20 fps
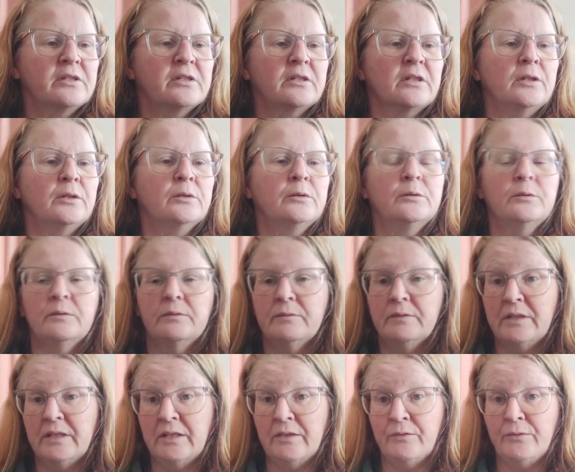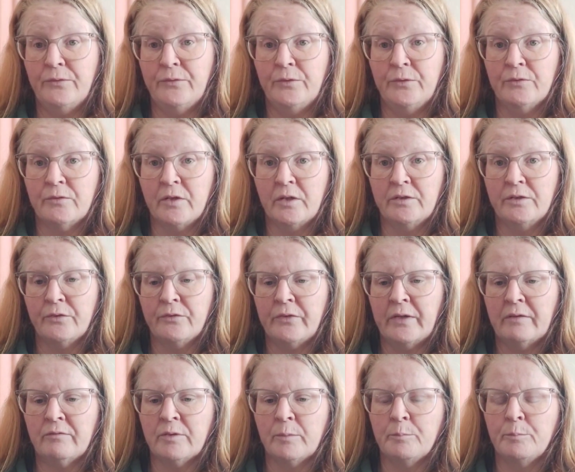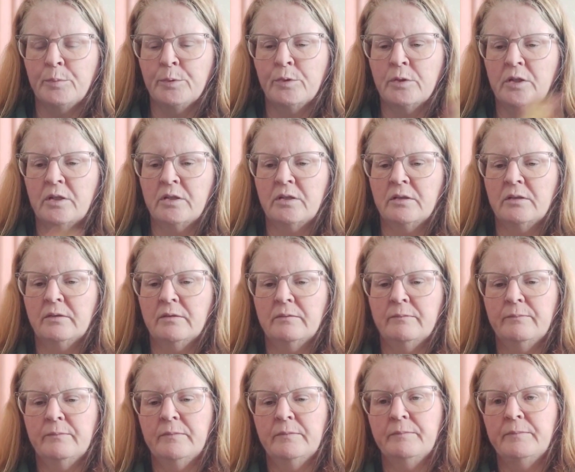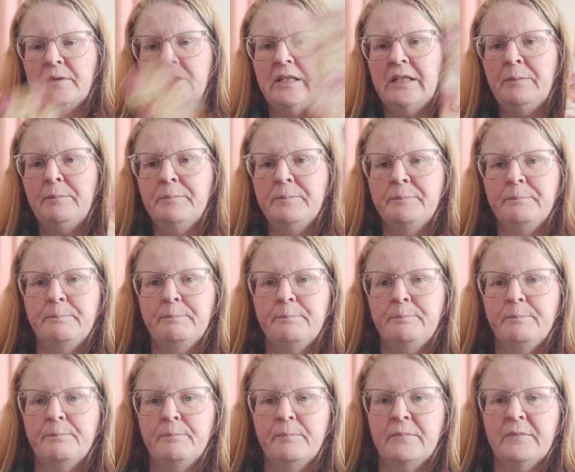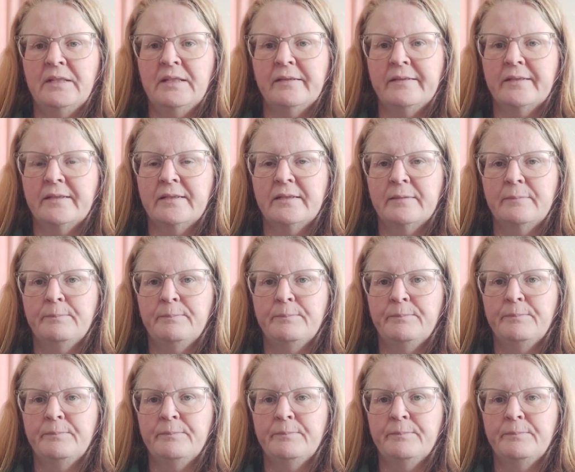So if you've got your favourite book, keep this,